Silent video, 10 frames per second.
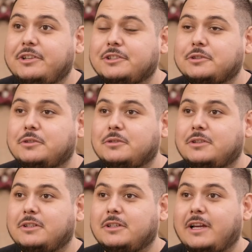years
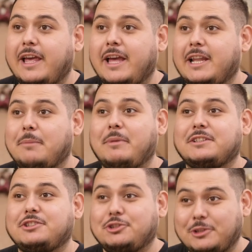old, and I'm
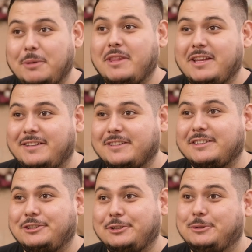extremely
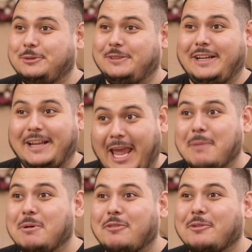addicted to
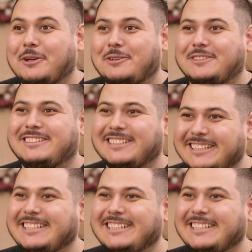Game of Thrones.